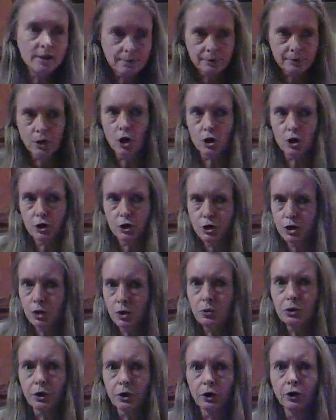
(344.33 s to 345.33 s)
if not
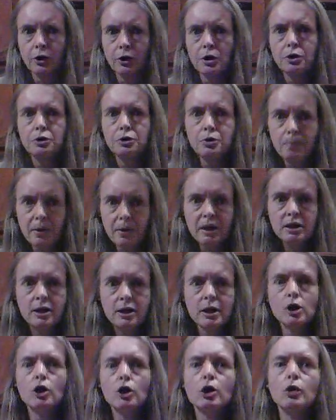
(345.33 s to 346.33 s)
sooner,
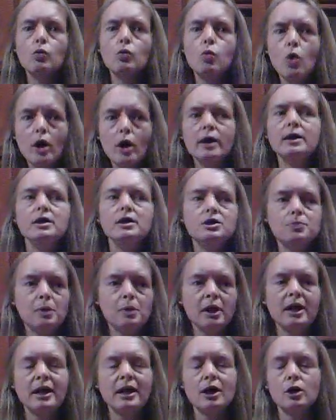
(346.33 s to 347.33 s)
depending on what he's
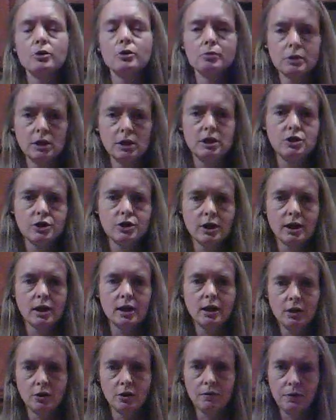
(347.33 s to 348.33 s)
planning on
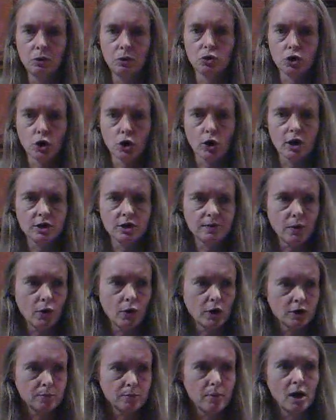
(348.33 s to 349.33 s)
releasing in the future as
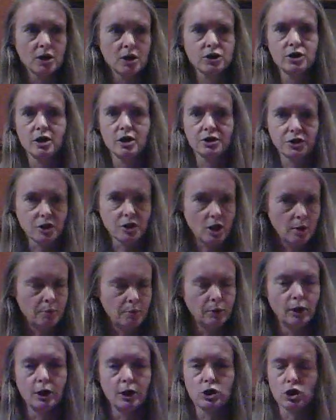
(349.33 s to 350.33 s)
far as box sets,
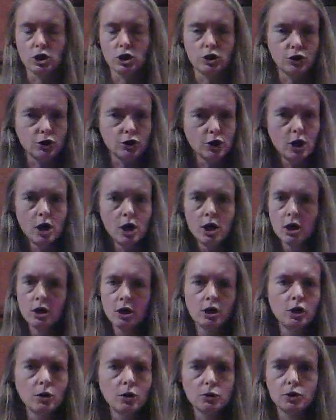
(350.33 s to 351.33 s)
compilations,
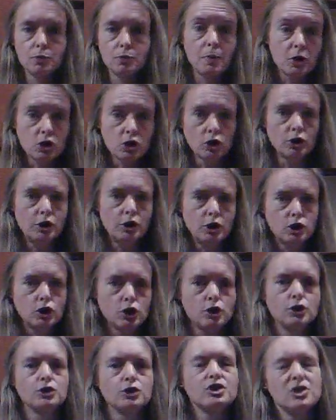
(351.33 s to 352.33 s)
you know, special
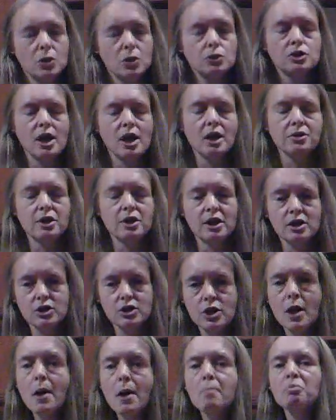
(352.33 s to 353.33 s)
editions, those kind of
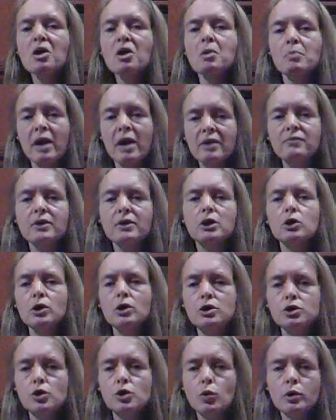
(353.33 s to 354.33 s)
things. But I
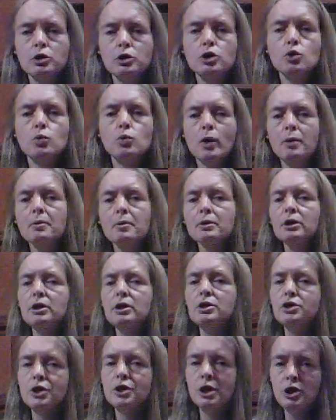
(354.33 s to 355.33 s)
figure he's going to re
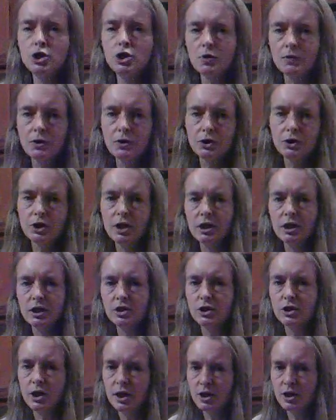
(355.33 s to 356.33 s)
release each of the
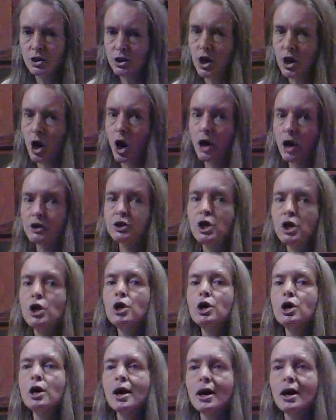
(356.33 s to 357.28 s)
CDs that he's got,